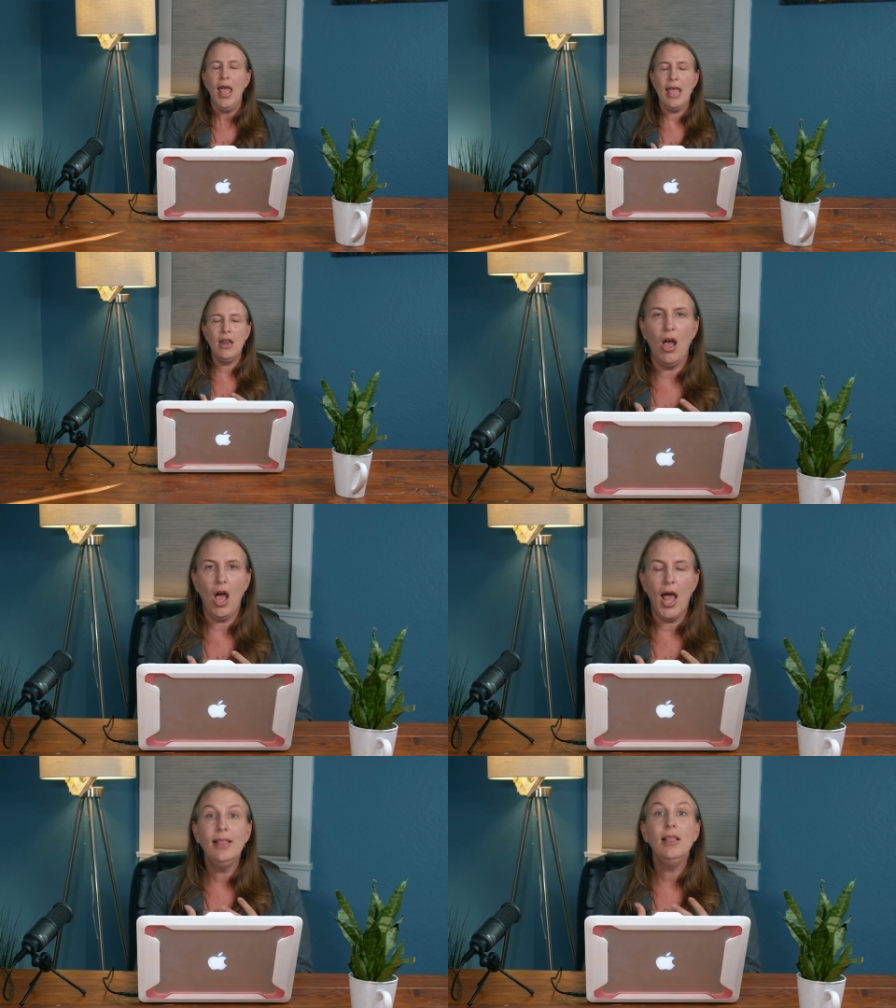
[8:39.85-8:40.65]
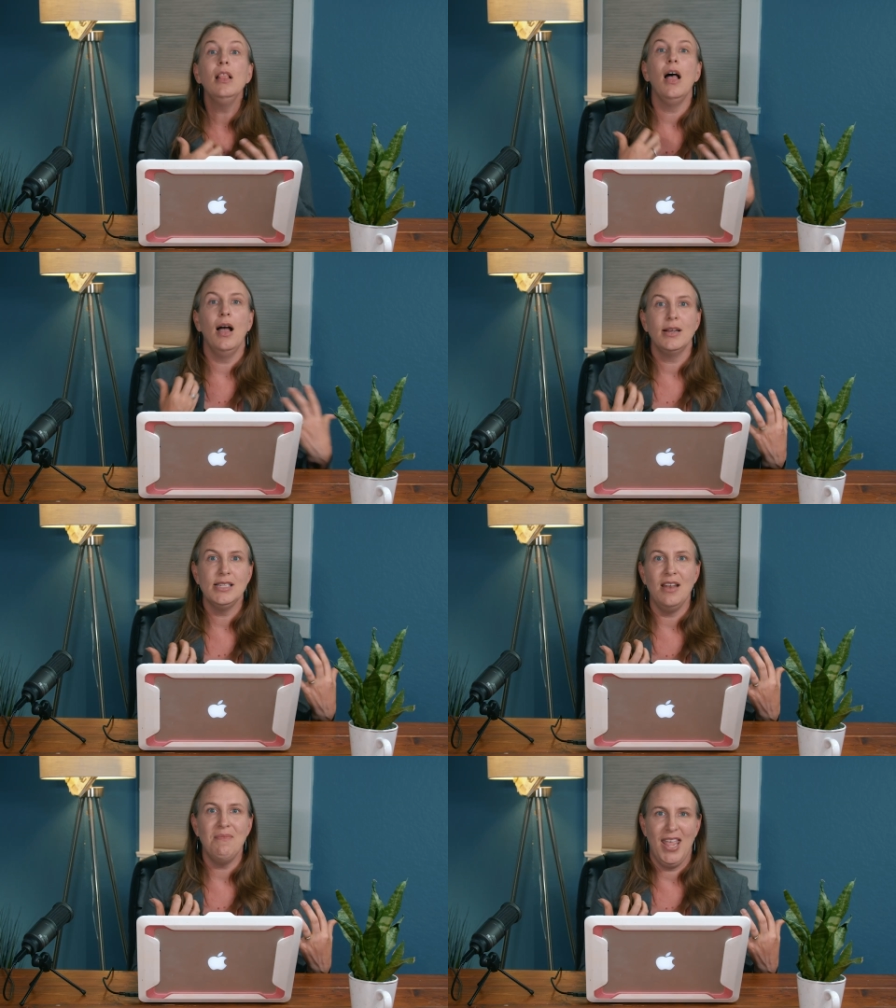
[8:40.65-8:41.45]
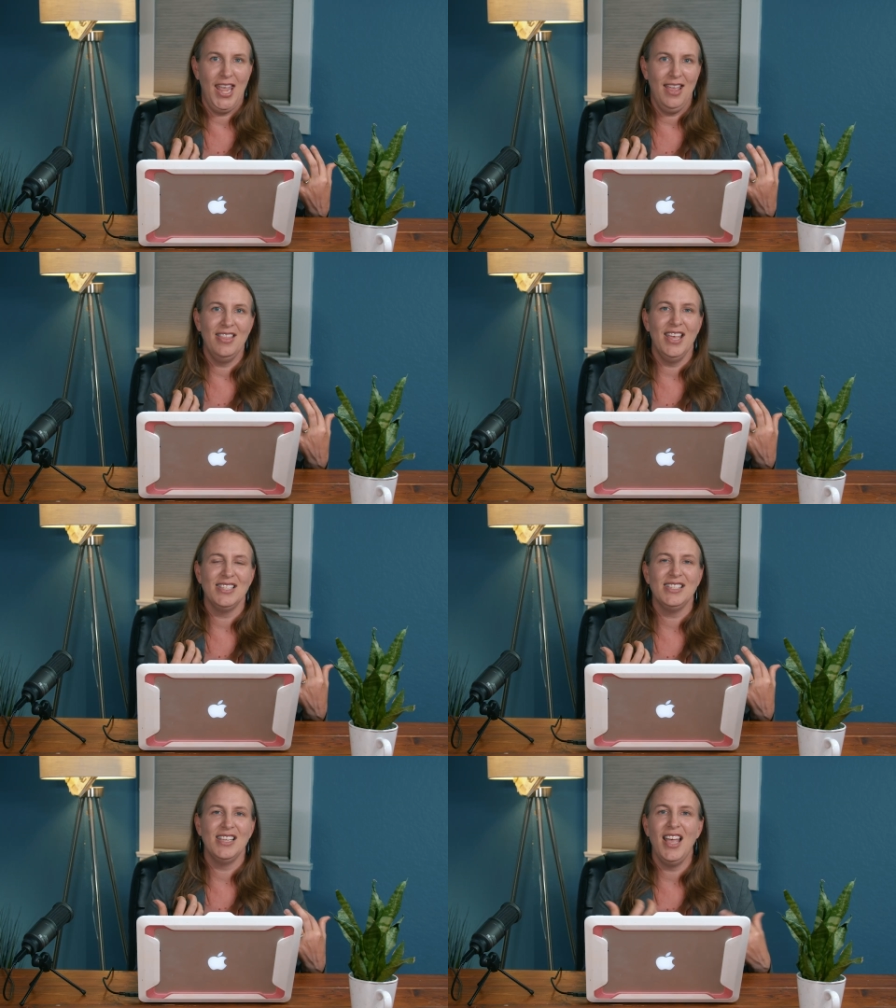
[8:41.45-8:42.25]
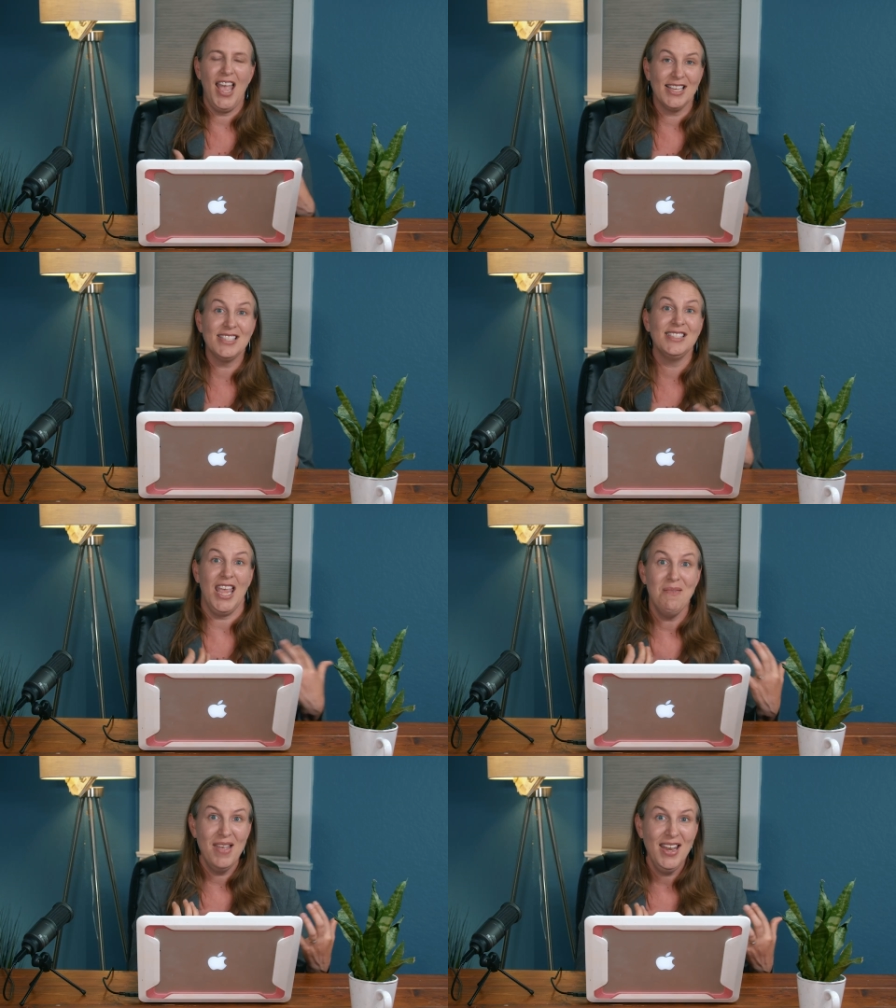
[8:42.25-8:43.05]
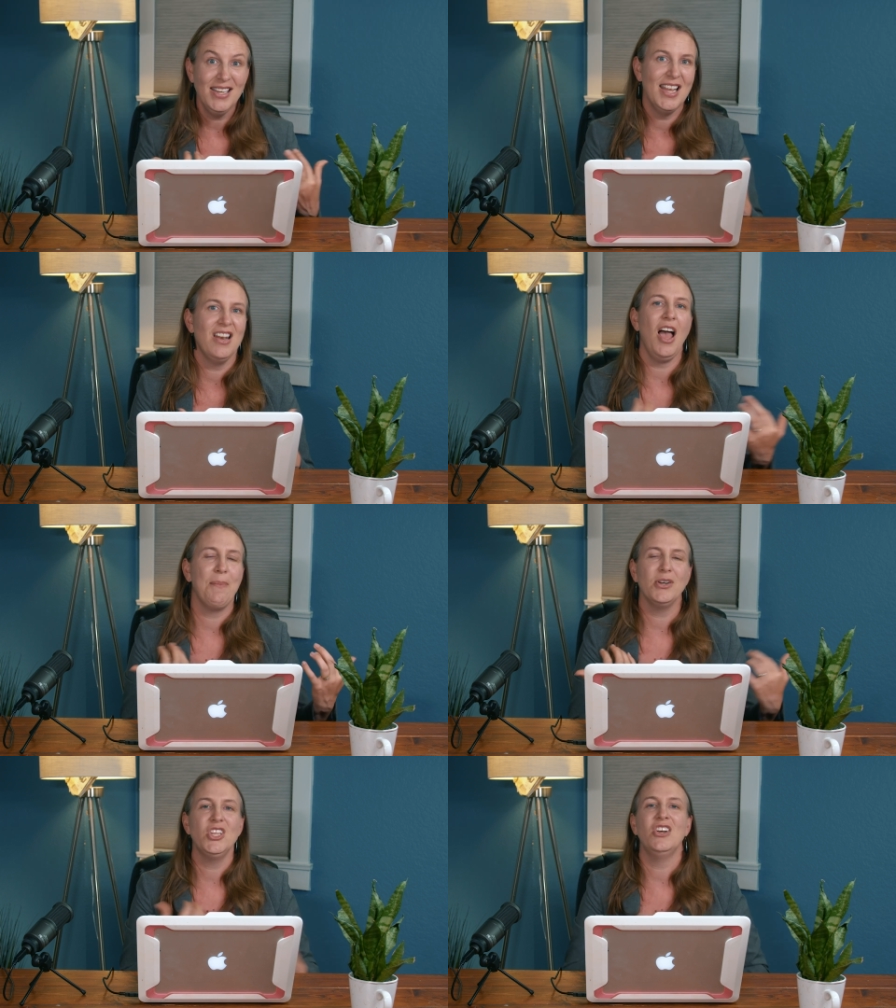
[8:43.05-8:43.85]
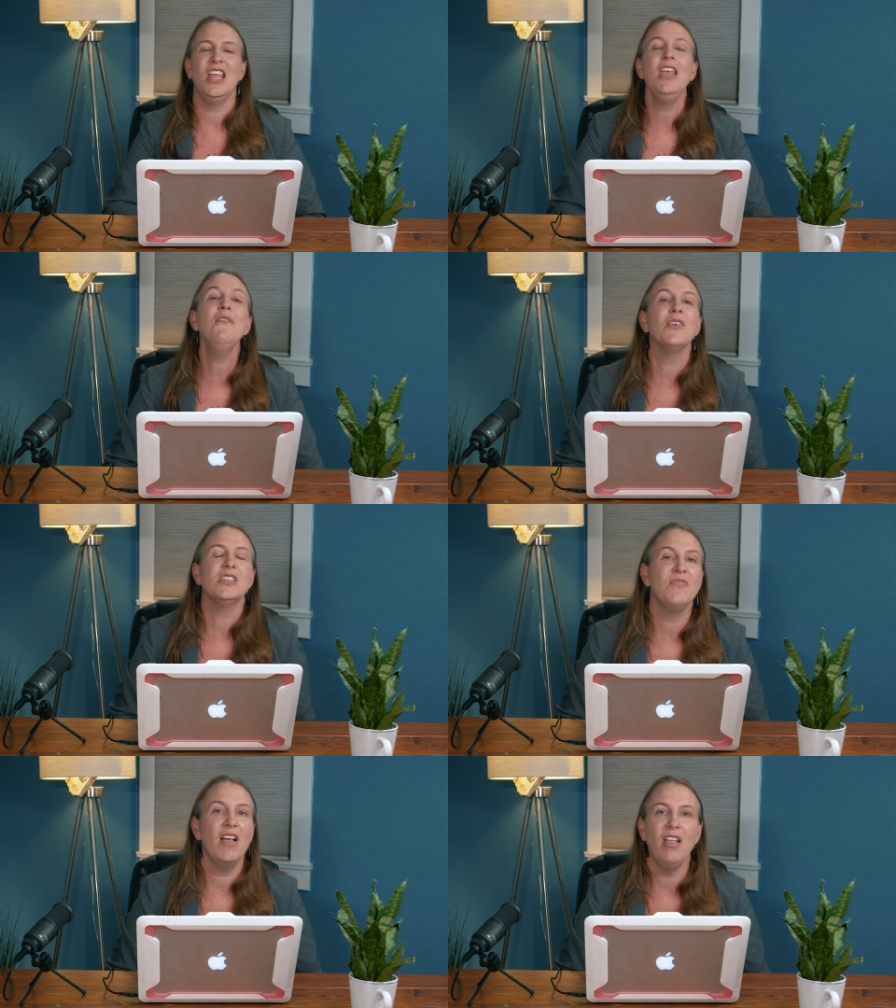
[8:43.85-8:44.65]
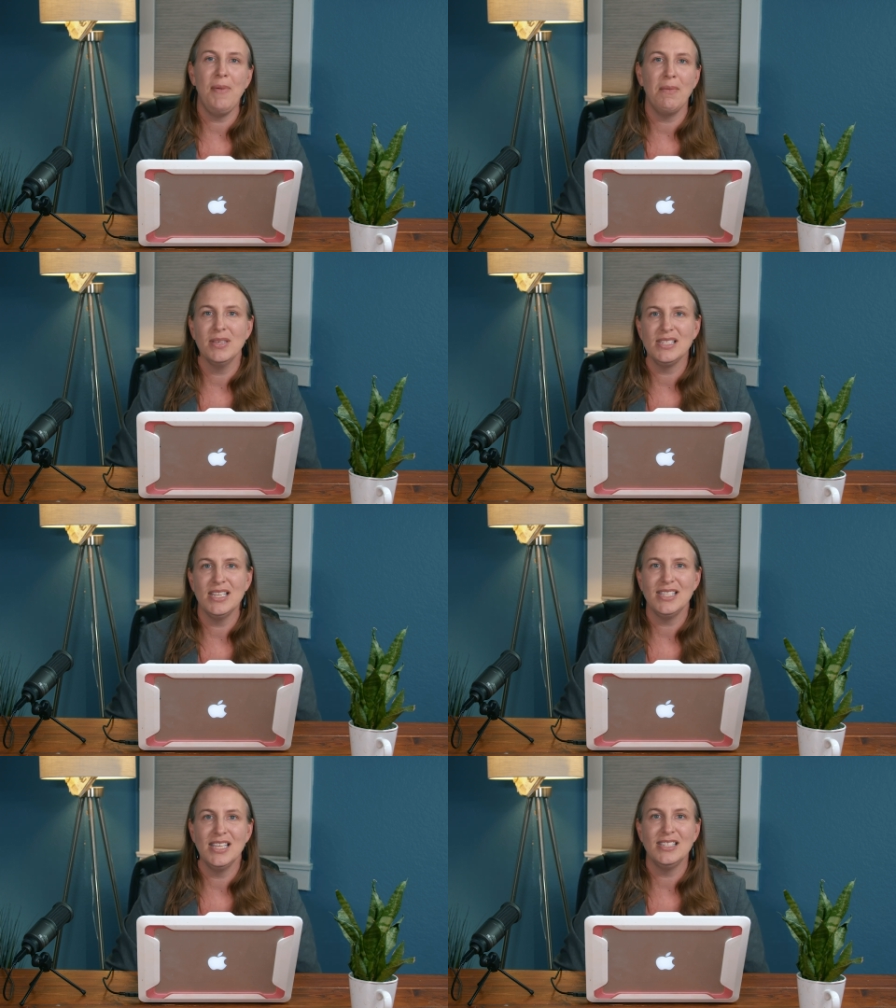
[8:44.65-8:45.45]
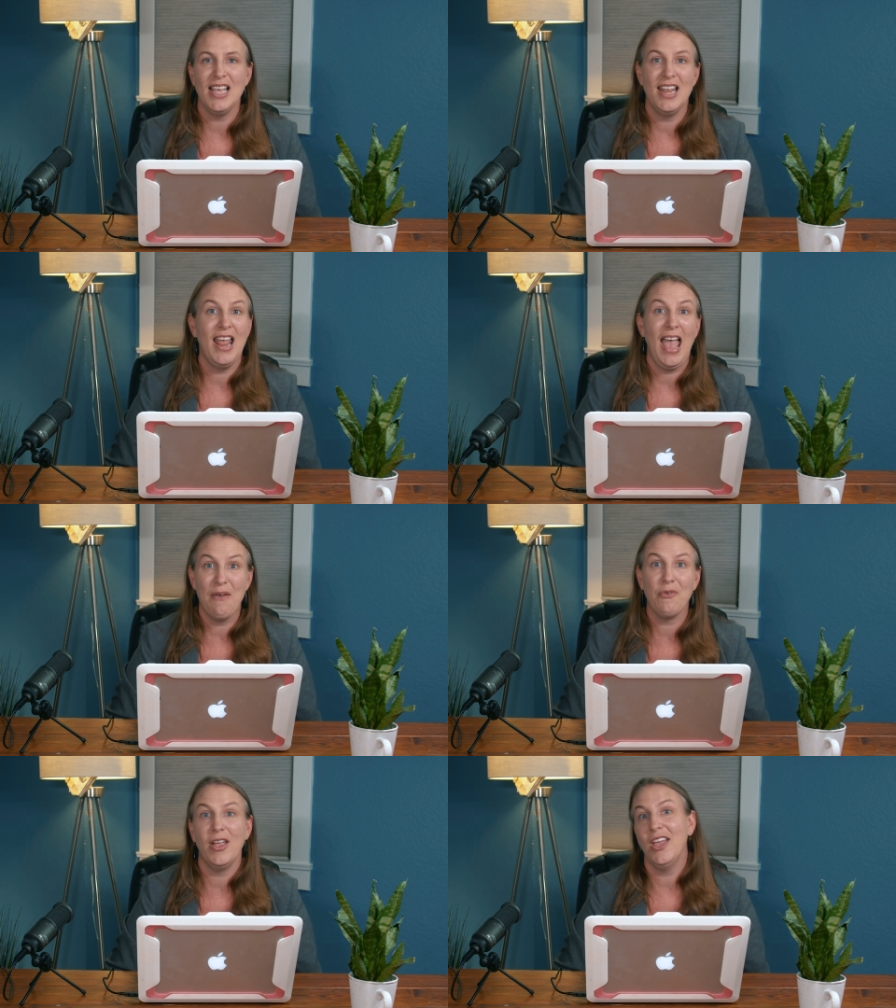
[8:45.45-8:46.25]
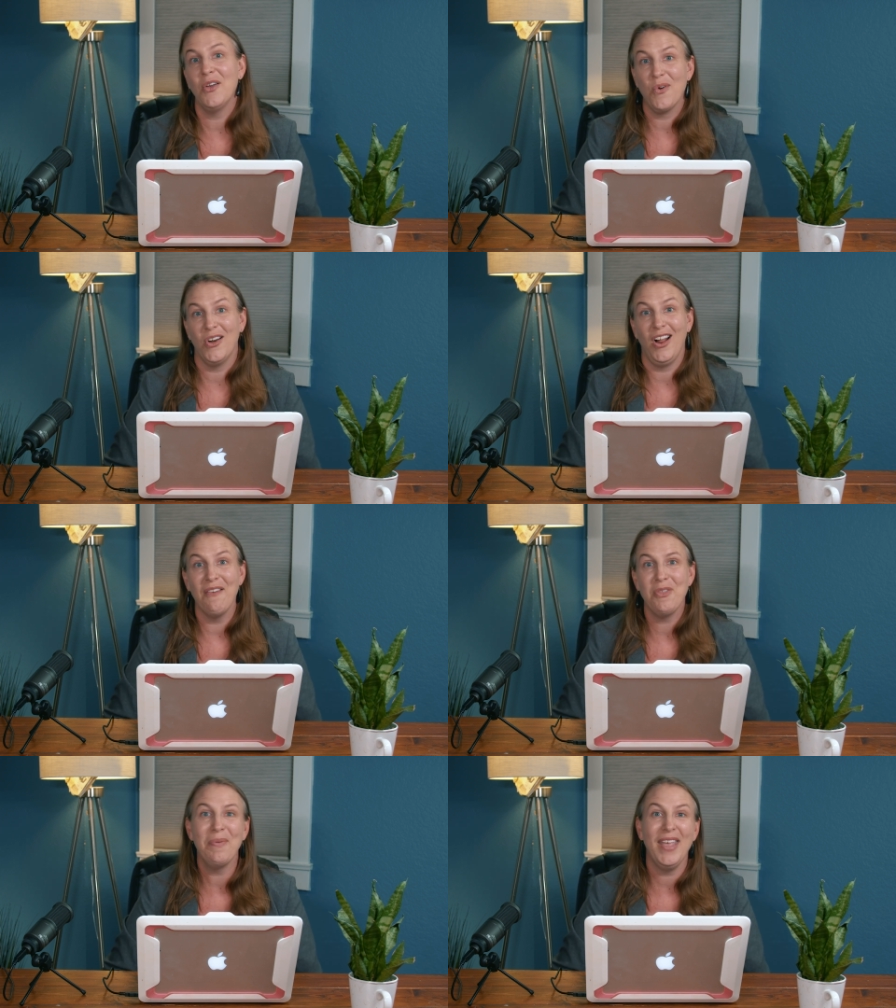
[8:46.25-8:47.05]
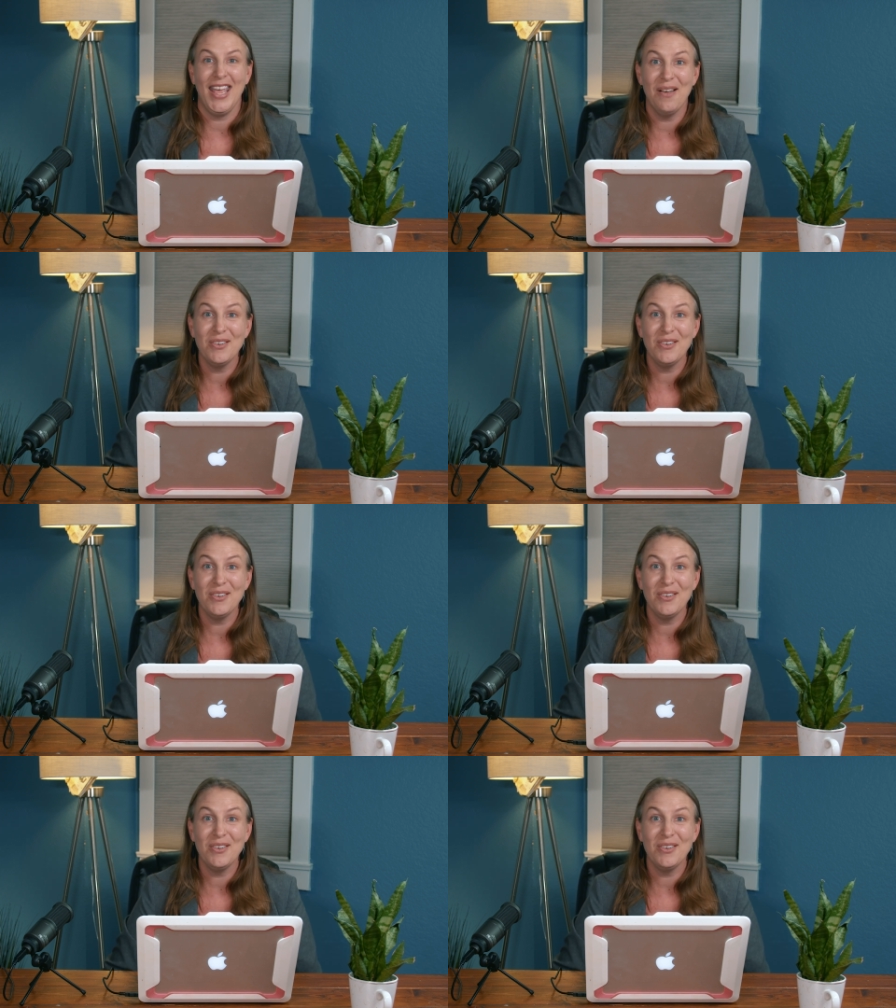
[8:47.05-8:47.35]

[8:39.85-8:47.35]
It unlocked in me this excitement and opportunity for developing businesses in every corner of the planet,